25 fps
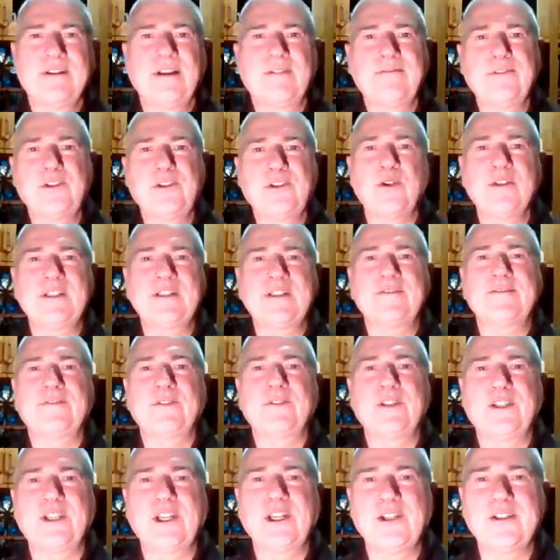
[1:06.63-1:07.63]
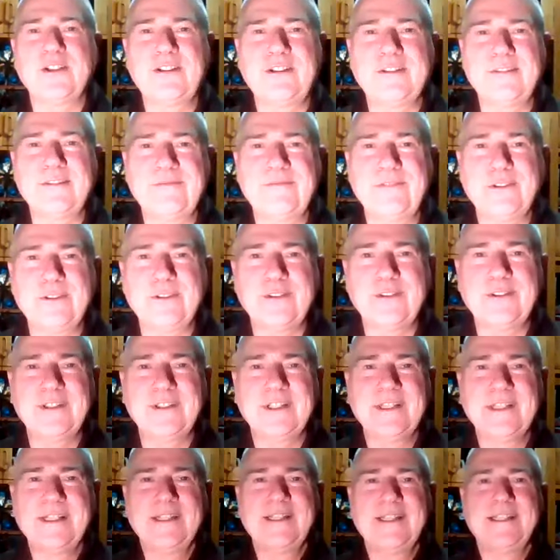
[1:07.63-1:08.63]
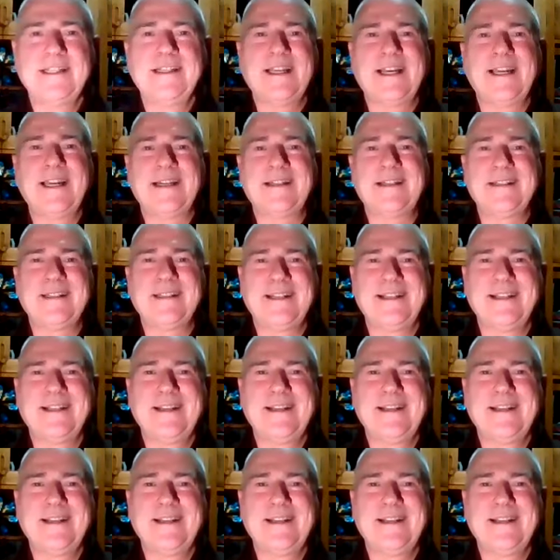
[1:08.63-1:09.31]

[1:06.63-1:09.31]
Of course, for those of you that